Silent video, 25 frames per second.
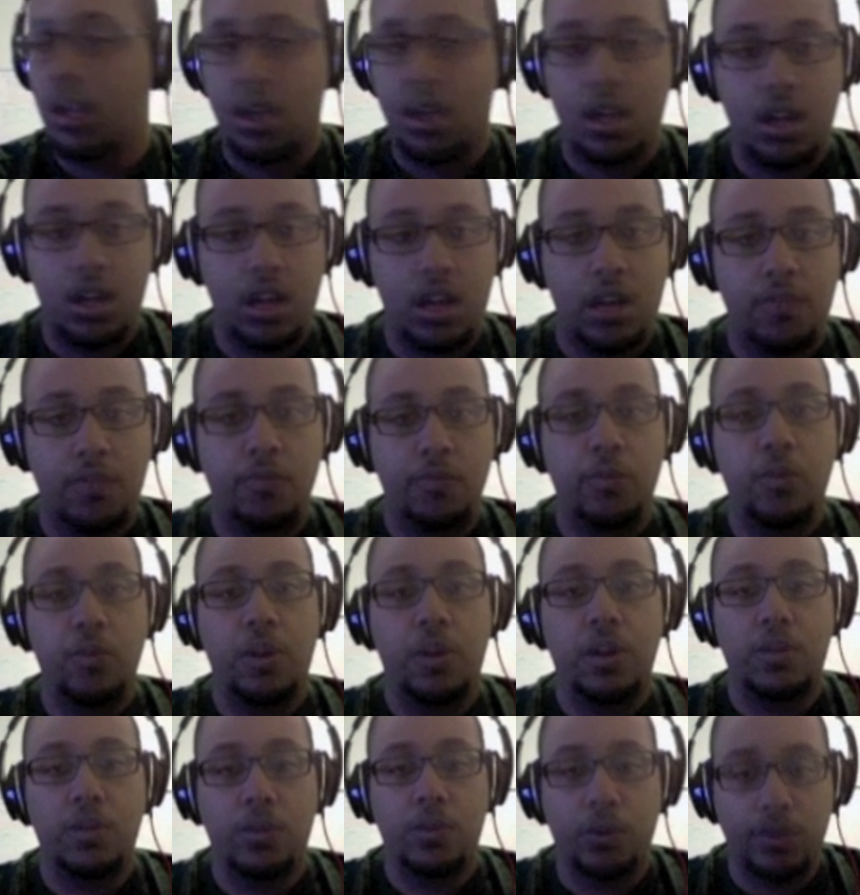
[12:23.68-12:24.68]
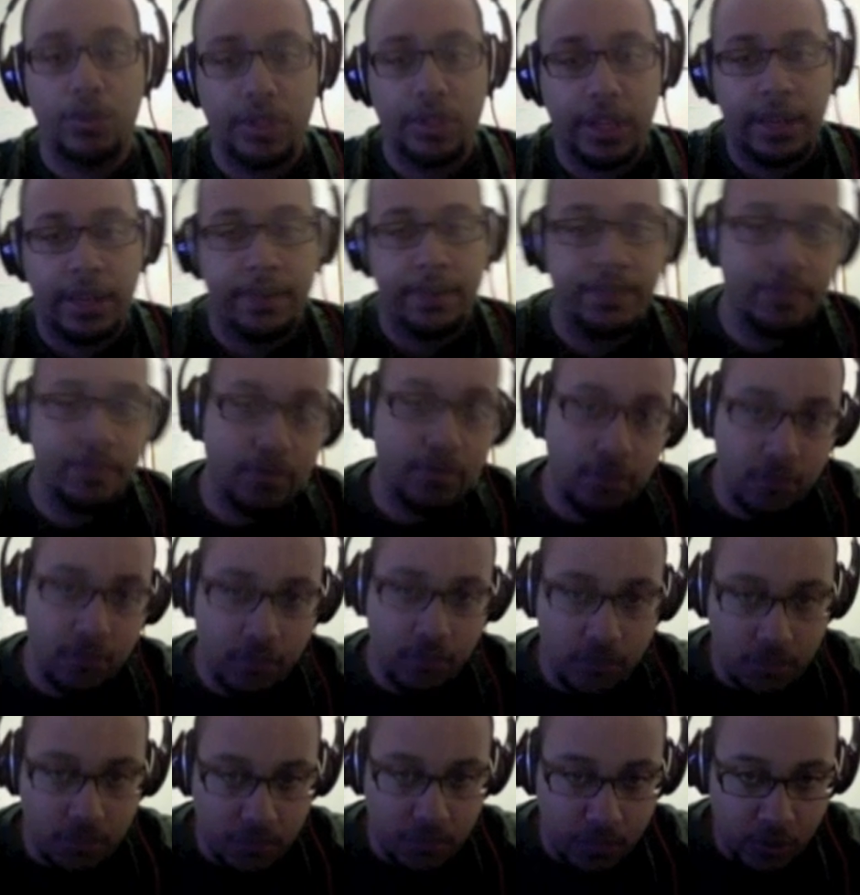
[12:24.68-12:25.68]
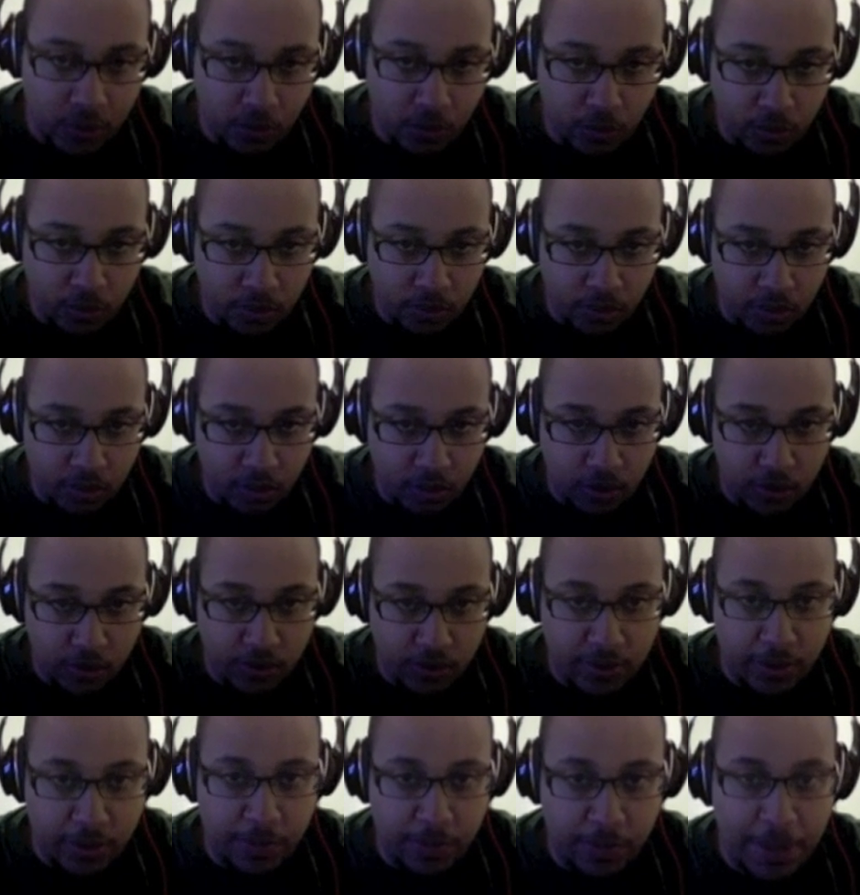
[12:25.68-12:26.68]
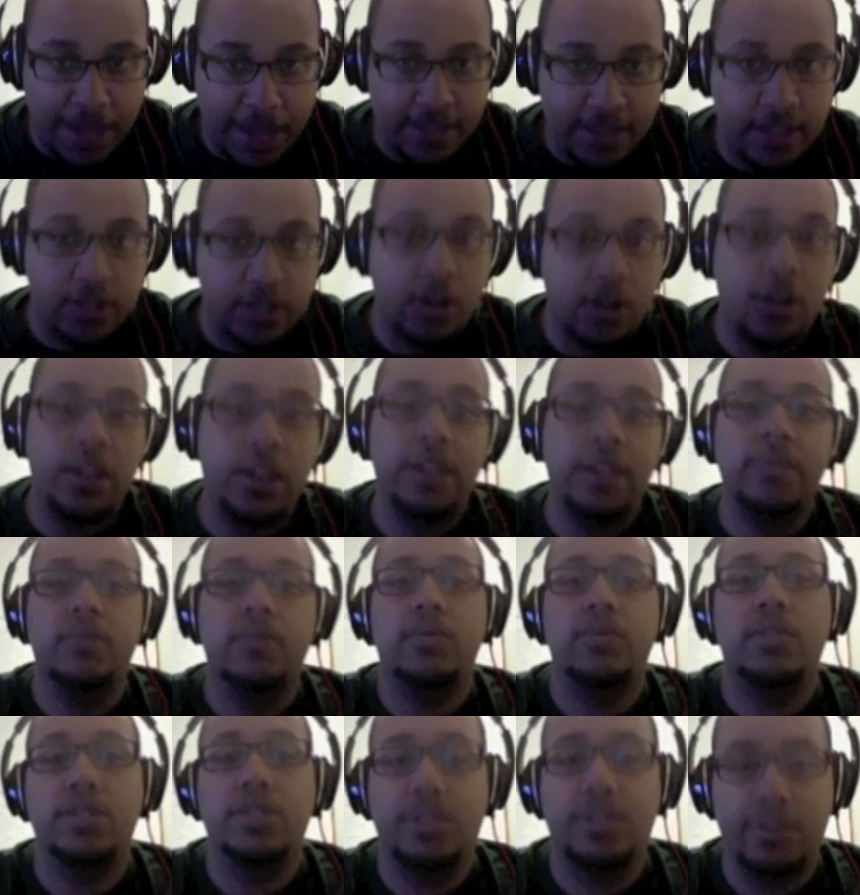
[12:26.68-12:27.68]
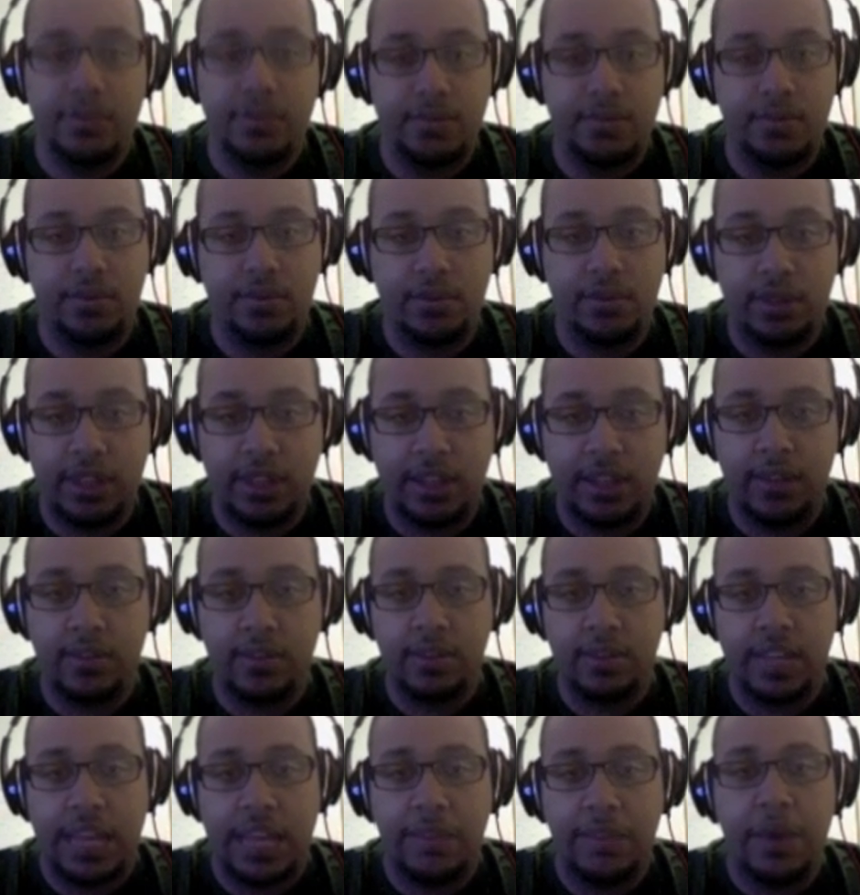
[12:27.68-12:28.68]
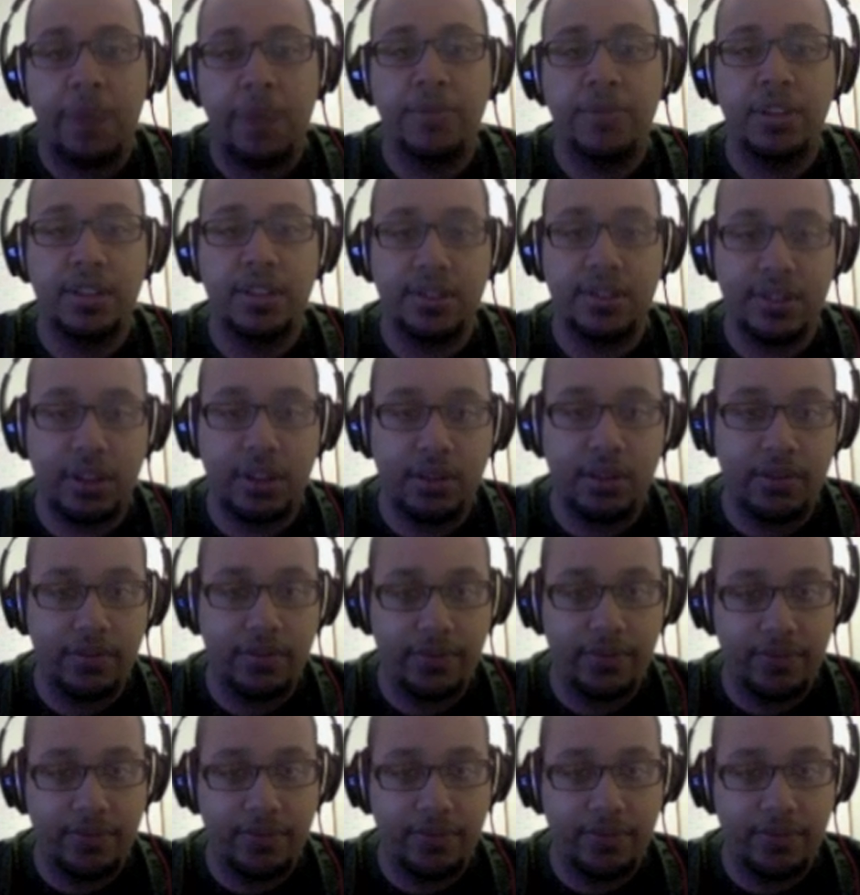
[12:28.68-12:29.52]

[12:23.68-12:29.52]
Um, you want to rotate, you, you pass the target, which is the game object itself.